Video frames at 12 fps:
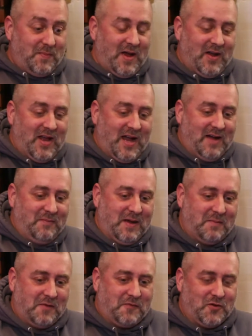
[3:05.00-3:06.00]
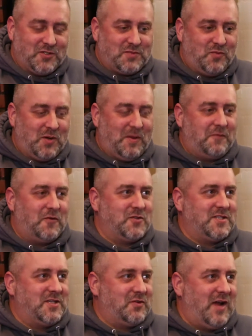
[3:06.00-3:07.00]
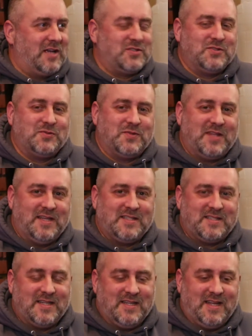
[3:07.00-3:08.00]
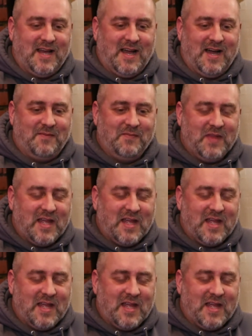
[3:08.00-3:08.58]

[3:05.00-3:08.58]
about uh, my my first one of my first interactions with AC. Um,